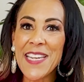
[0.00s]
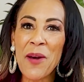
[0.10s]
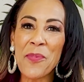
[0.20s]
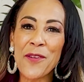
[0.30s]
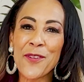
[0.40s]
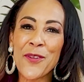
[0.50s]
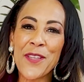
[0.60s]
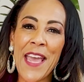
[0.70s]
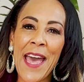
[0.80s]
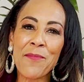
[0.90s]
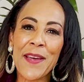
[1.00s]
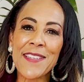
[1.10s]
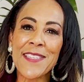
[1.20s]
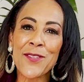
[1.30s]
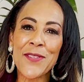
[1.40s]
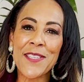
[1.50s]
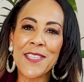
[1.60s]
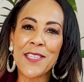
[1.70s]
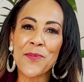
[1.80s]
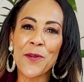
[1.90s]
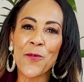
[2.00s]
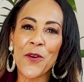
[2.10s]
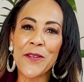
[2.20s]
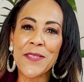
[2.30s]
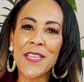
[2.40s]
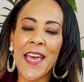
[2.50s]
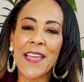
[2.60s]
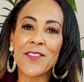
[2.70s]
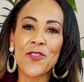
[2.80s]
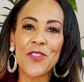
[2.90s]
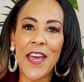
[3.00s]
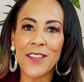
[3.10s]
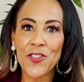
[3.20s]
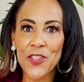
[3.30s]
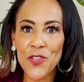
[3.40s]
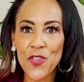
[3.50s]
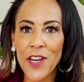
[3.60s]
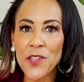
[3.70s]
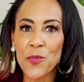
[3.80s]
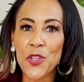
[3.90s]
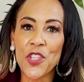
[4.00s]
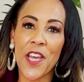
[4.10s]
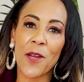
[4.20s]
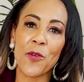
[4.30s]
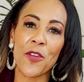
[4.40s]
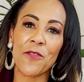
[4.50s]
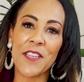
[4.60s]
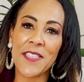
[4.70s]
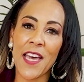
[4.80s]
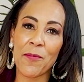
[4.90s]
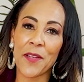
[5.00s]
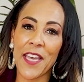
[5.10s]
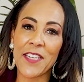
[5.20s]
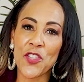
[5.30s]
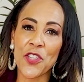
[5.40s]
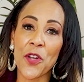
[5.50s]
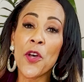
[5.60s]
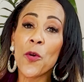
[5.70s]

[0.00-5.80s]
how pivotal the ANMAC skills assessment was and had just tried to push ahead with her visa application